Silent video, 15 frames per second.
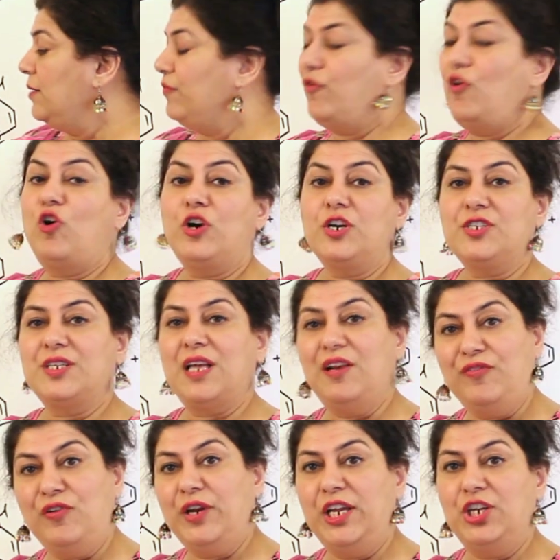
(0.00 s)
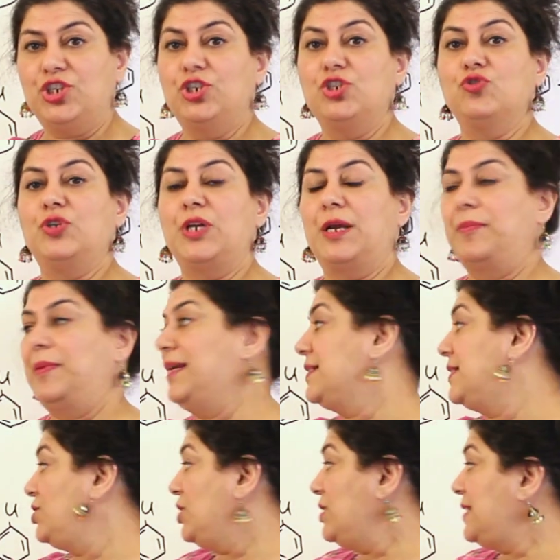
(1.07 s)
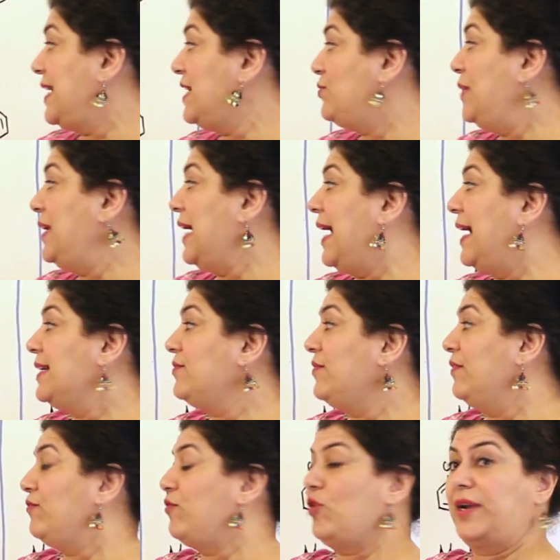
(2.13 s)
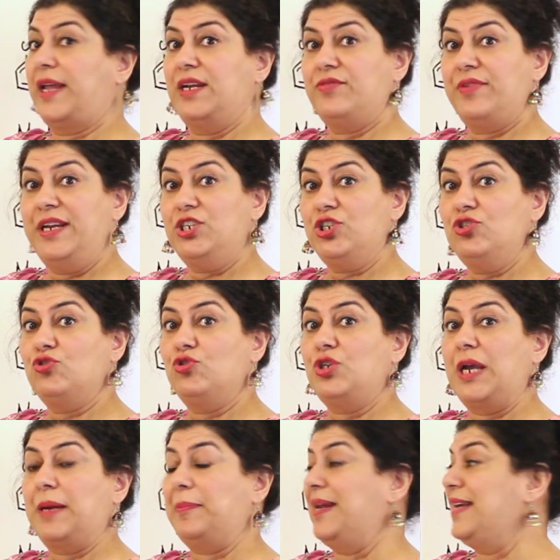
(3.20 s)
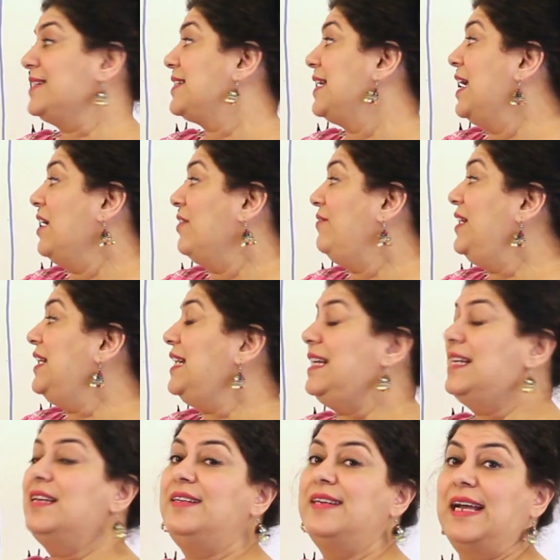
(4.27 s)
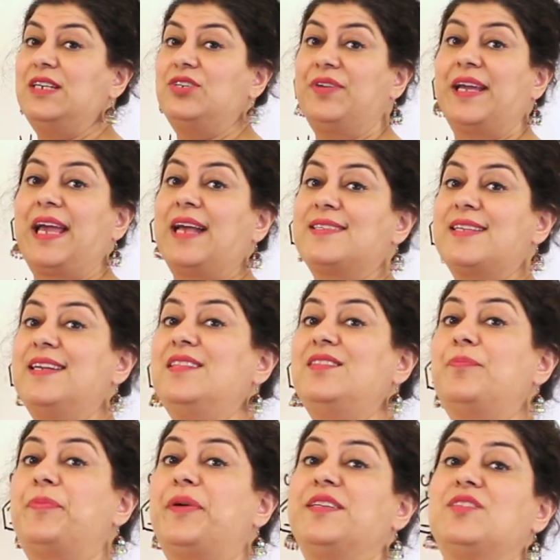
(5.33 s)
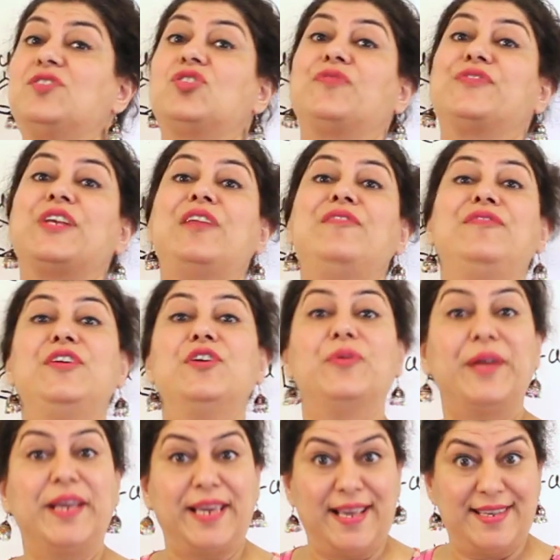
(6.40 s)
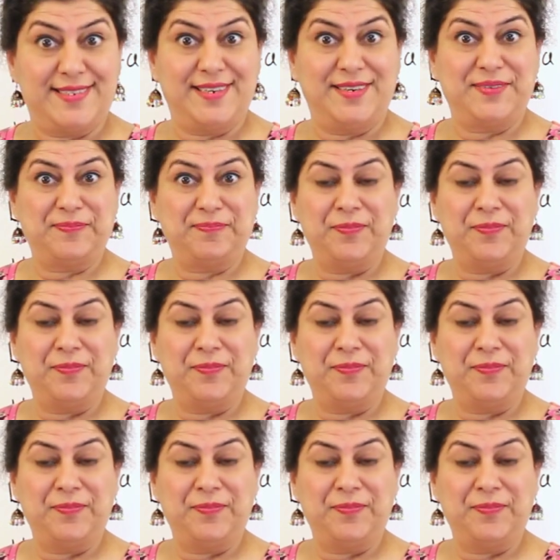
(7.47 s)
For sulfonation to take place, just as we had for nitration to take place, we needed nitric acid in the presence of sulfuric acid.